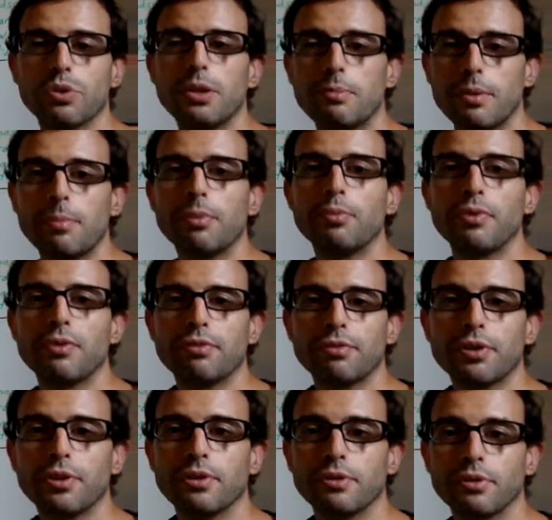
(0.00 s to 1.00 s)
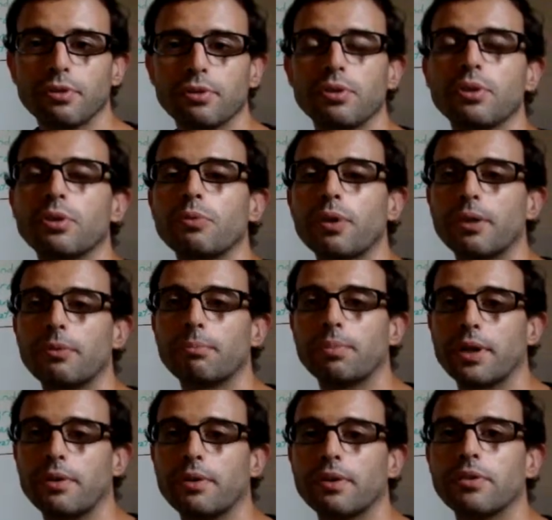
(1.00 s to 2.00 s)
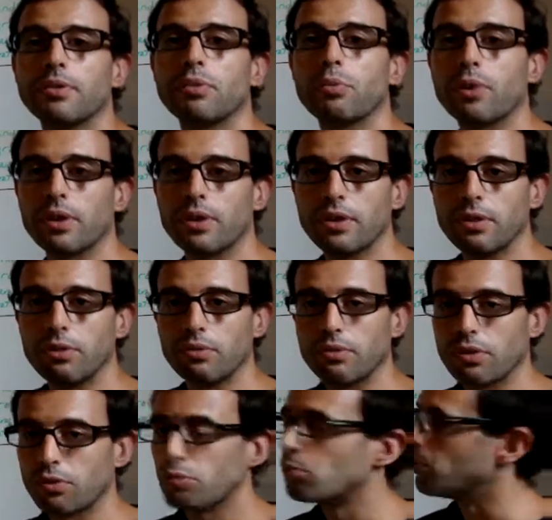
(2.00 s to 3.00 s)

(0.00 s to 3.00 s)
people refer to grandparents when they use this